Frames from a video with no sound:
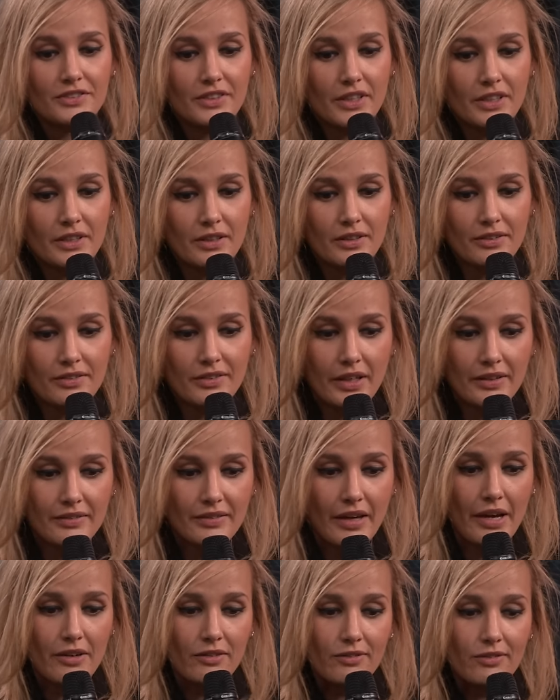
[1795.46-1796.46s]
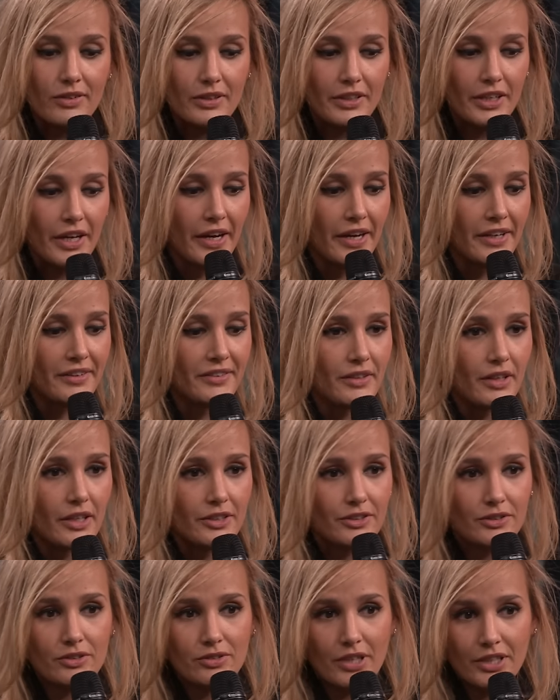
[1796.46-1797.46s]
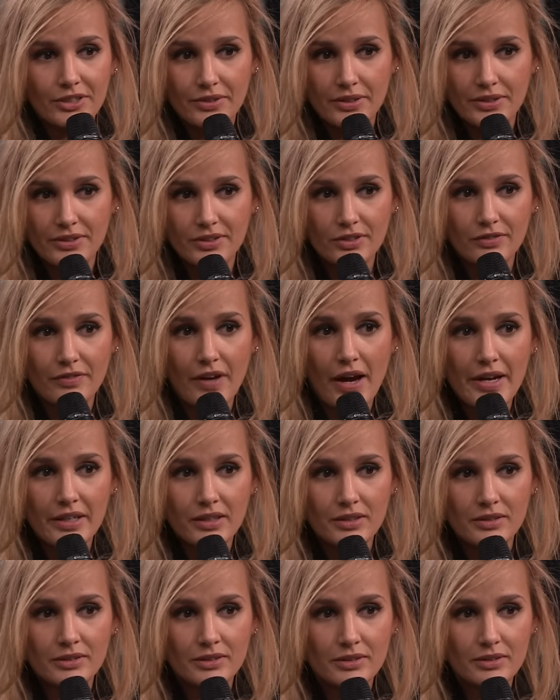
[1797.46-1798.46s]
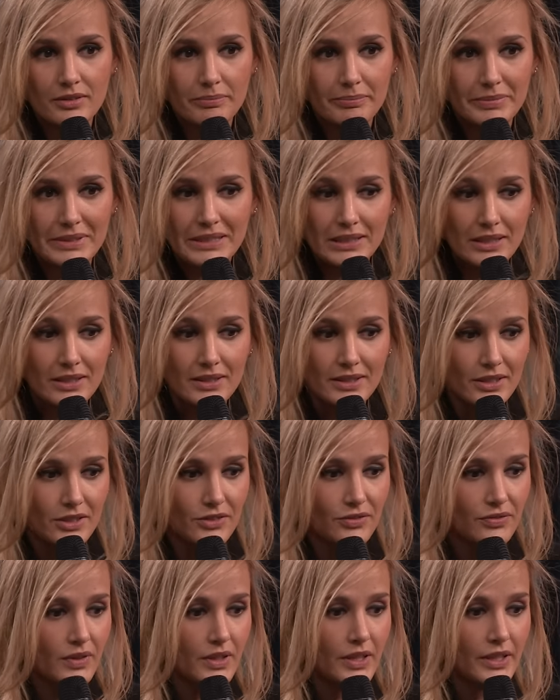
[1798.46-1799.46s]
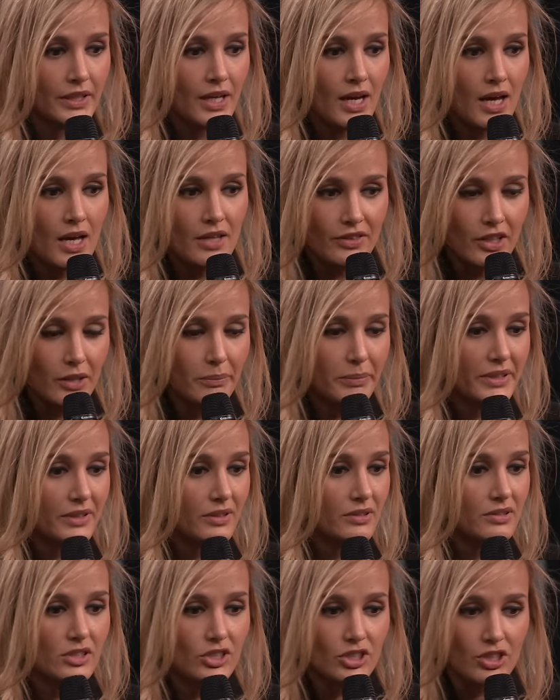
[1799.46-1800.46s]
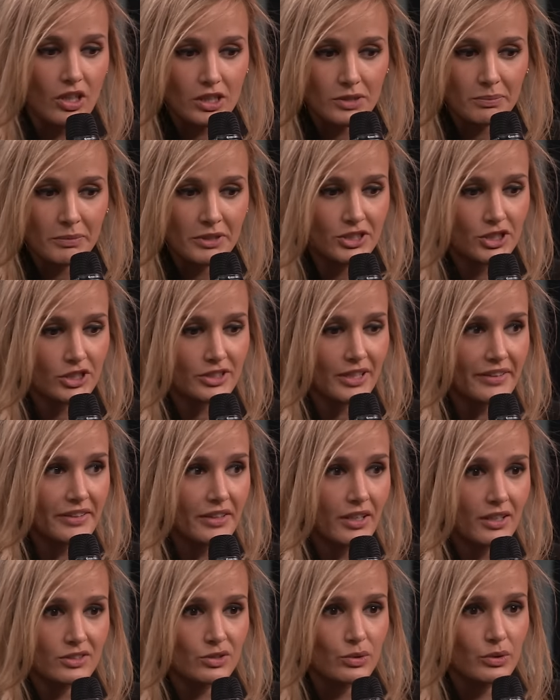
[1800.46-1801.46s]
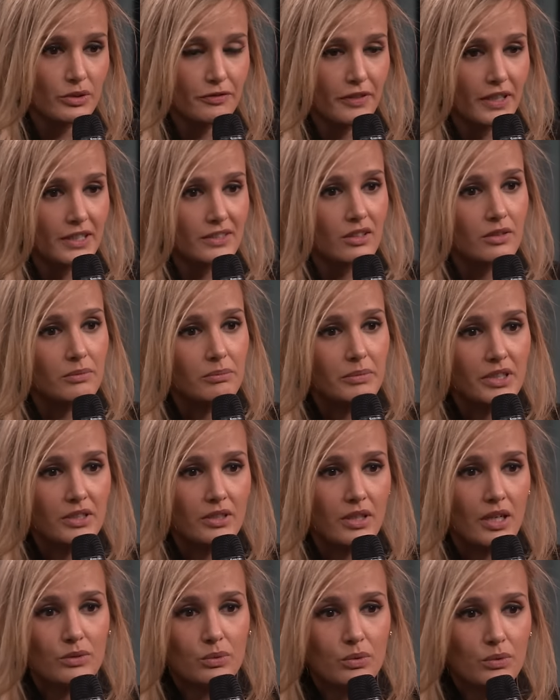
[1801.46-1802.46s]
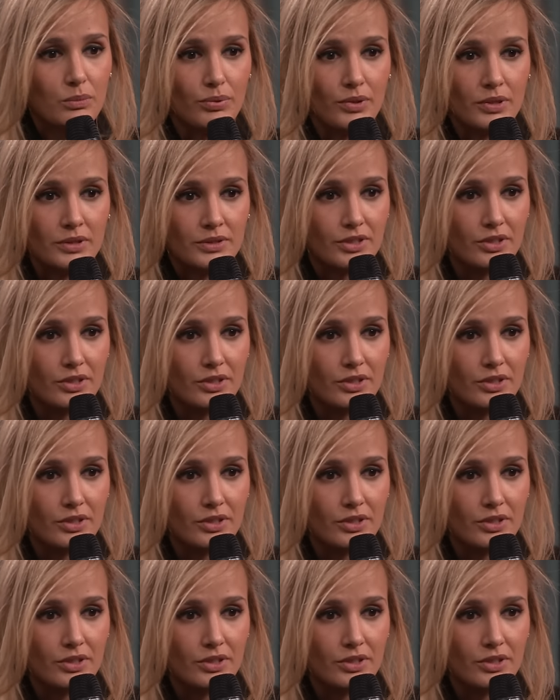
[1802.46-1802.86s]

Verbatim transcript: thing is that I really hate grat- gratuitous violence because it's really not because it shocks me, it's just that it has no effect on me at one point.